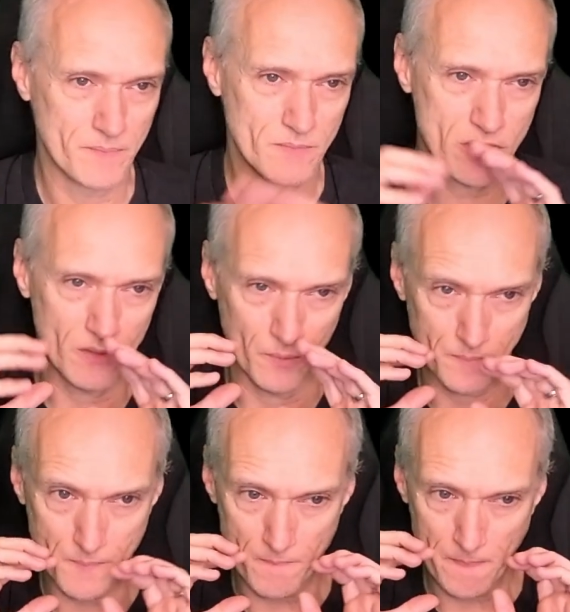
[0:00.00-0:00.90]
So
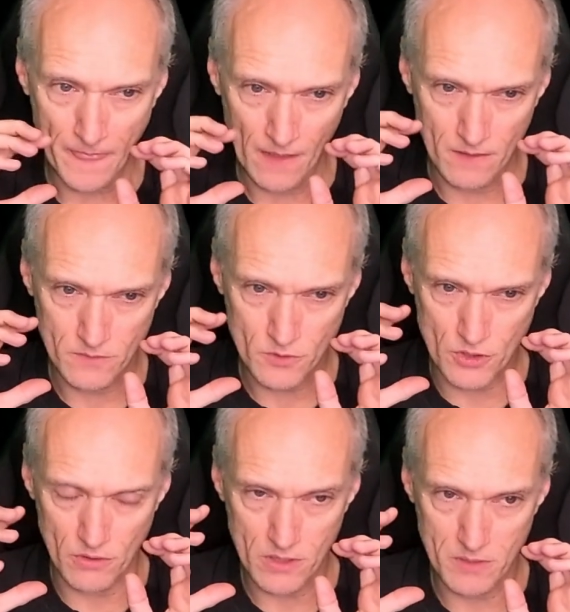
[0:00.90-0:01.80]
to
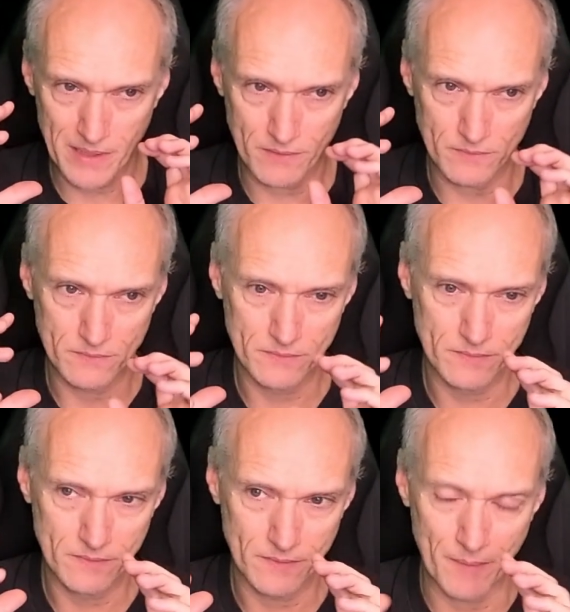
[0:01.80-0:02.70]
talk about,
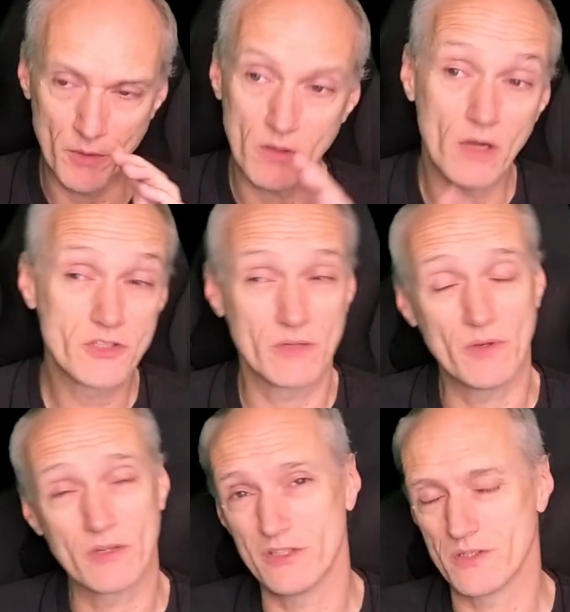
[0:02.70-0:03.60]
I'm also
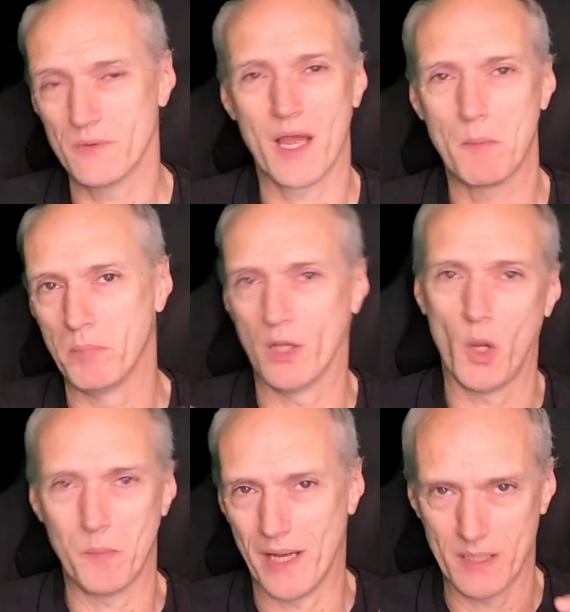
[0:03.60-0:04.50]
not going to do a
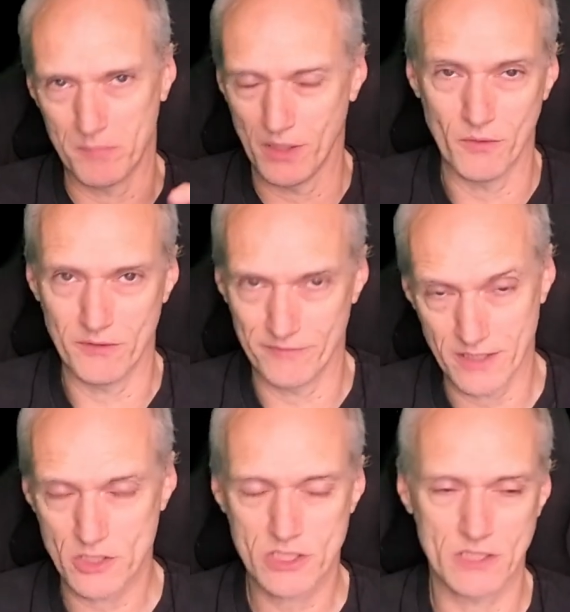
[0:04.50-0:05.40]
blow by blow of
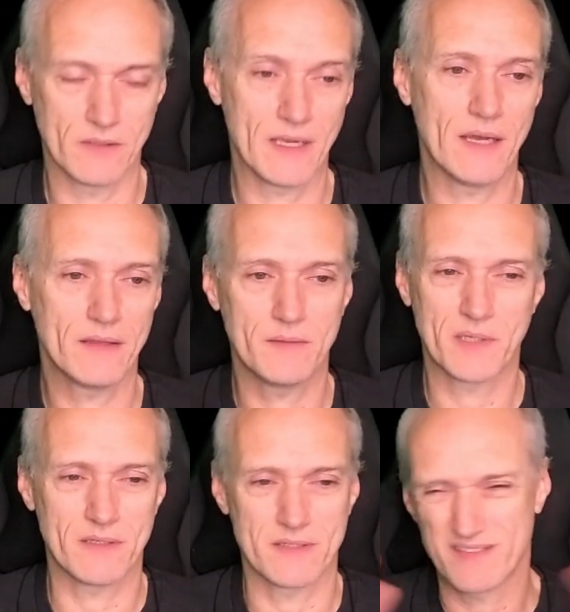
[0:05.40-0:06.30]
each song either,
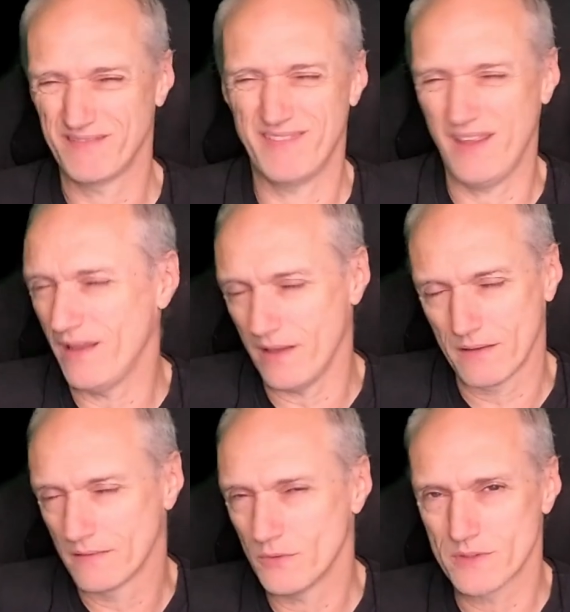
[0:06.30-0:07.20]
because
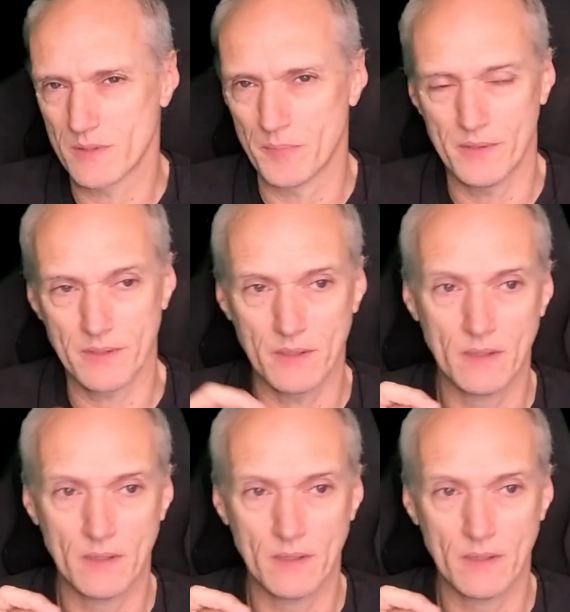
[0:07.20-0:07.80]
what's the point?